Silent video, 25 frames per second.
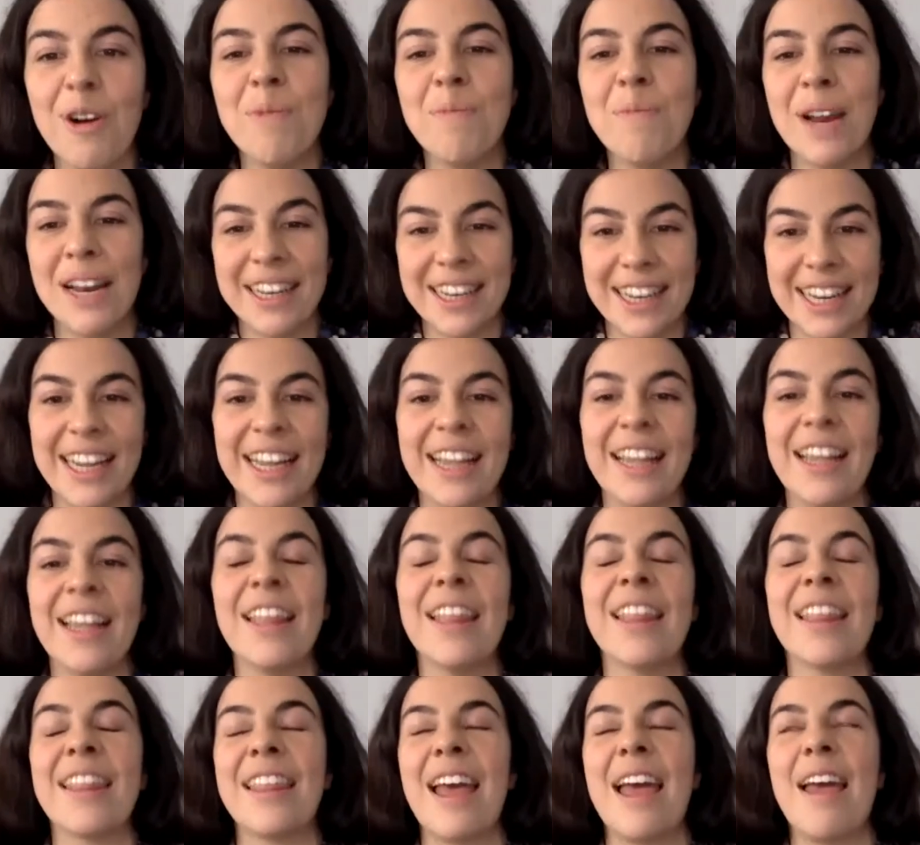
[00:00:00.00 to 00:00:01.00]

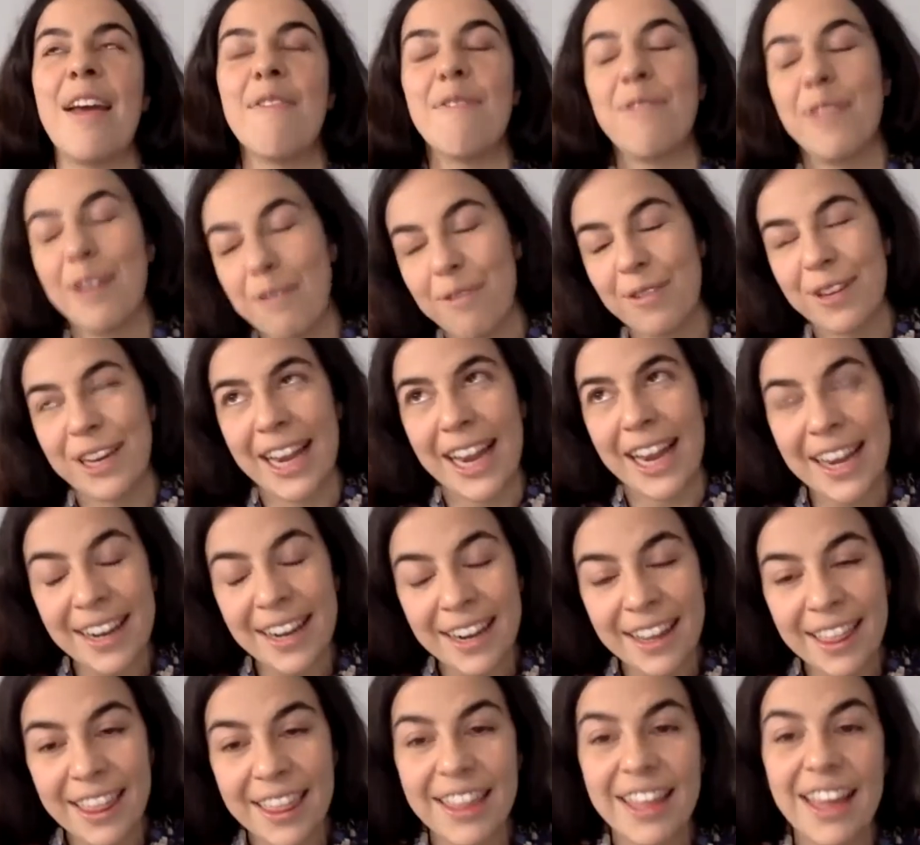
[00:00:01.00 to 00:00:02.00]
until the
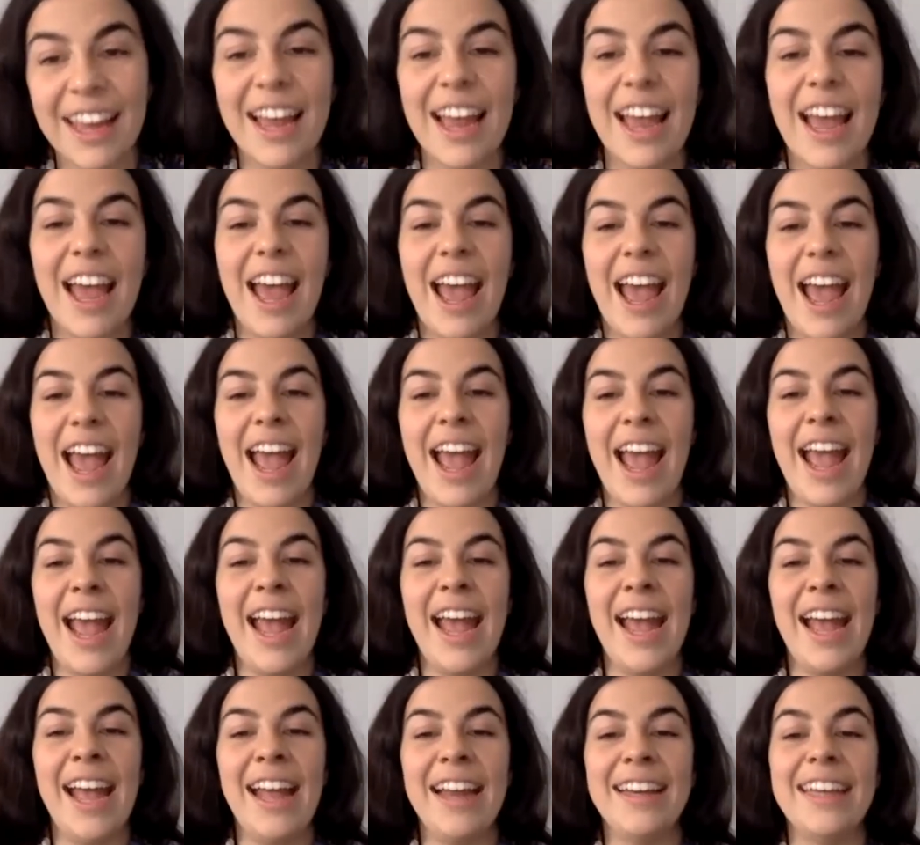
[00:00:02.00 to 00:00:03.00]
15th,
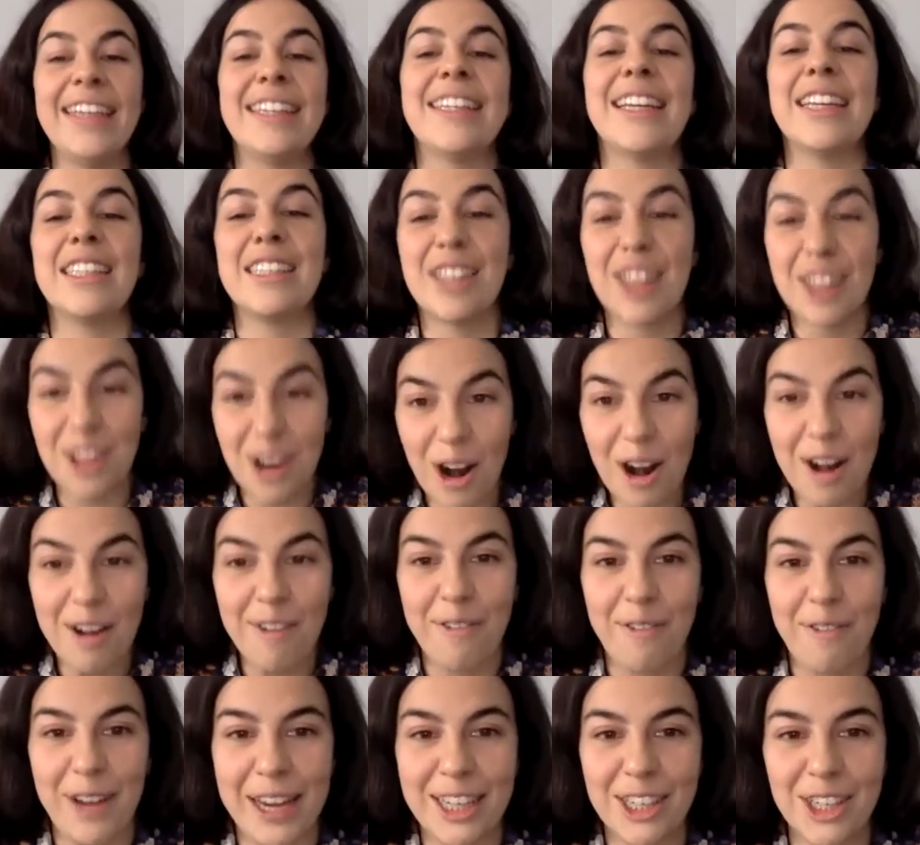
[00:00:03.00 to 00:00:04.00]
and it's his third
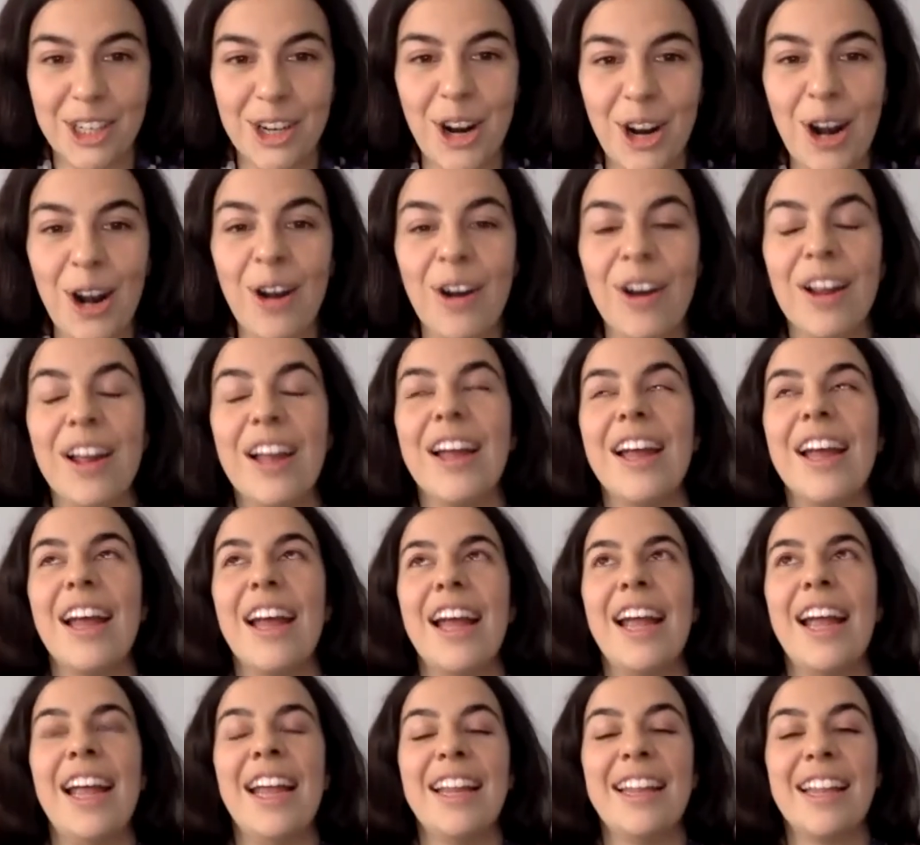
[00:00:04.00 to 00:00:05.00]
feature.
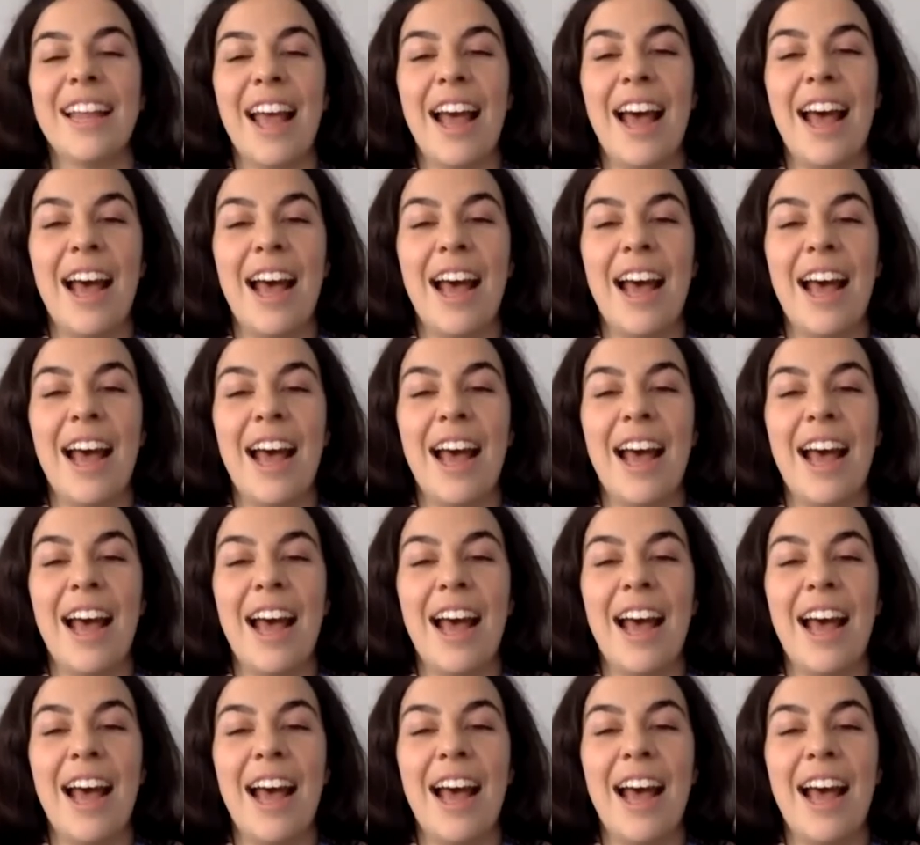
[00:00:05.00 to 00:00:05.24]
It